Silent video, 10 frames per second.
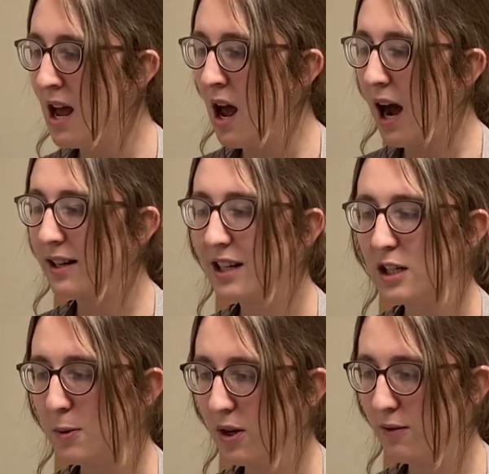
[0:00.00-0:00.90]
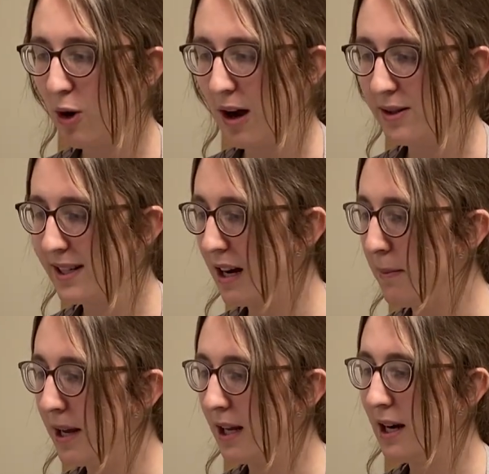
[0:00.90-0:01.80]
A teaspoon of ground
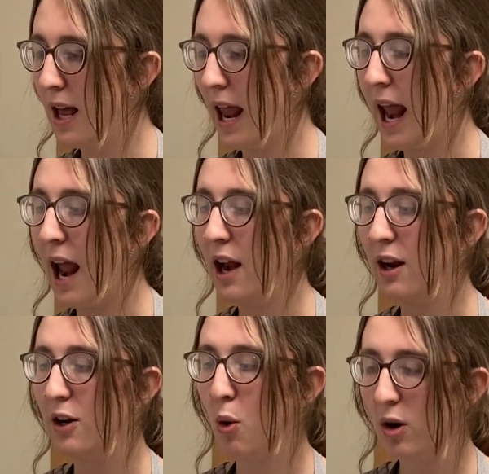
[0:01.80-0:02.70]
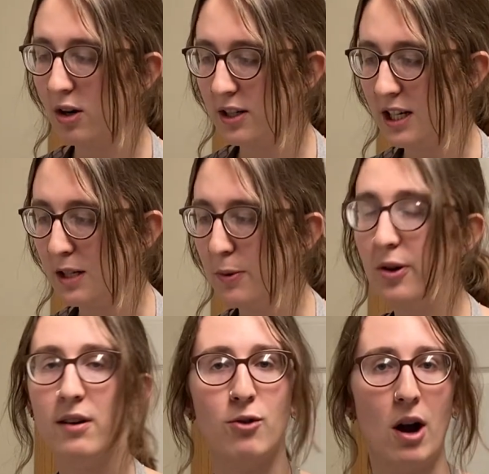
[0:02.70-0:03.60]
cinnamon, a 1/4 teaspoon
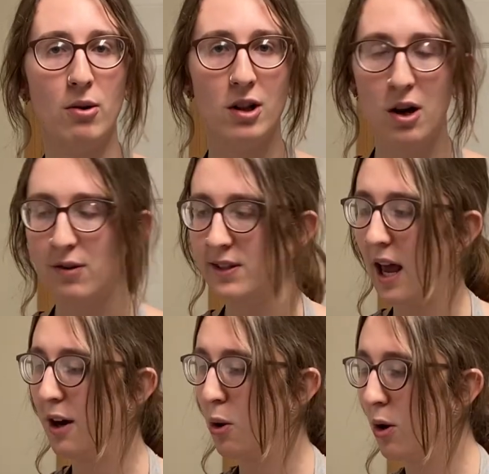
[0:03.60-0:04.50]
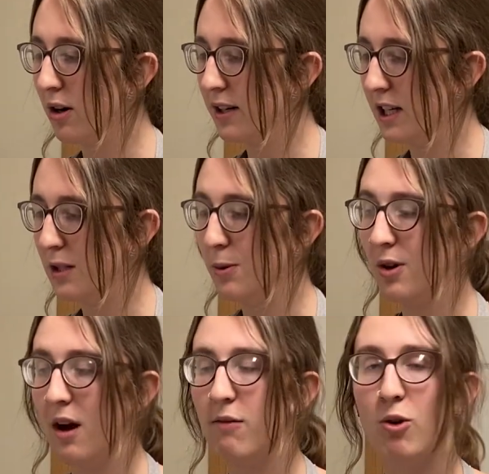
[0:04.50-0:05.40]
of ground cloves, and a 1/4 teaspoon
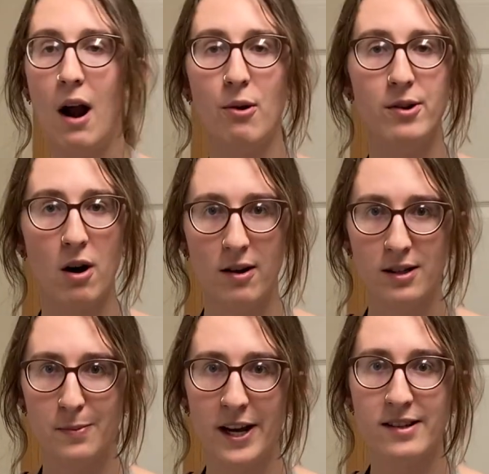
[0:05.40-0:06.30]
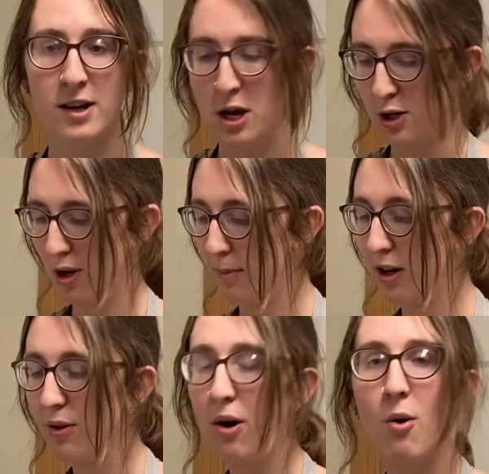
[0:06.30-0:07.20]
of ground allspice. So I'm going to
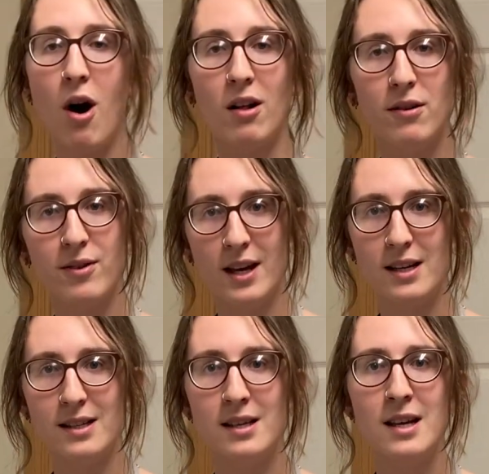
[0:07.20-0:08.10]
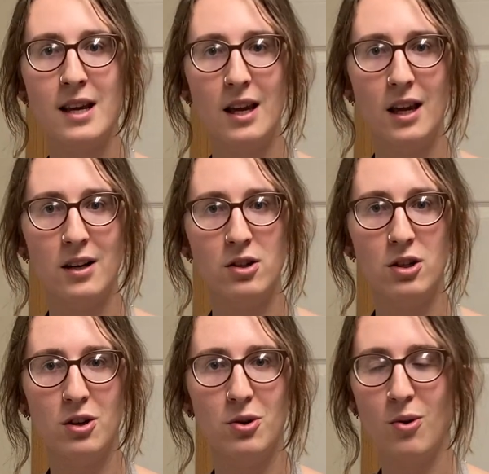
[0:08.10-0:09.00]
throw all of this
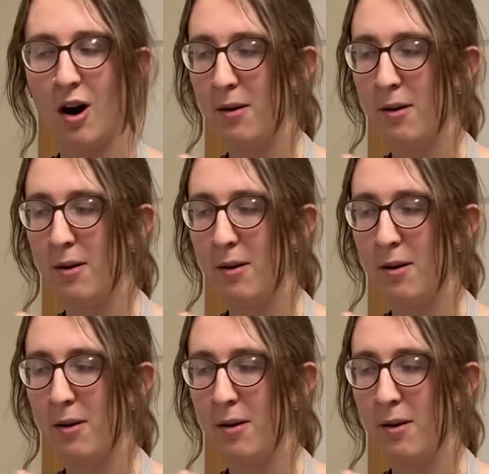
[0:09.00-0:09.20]
into our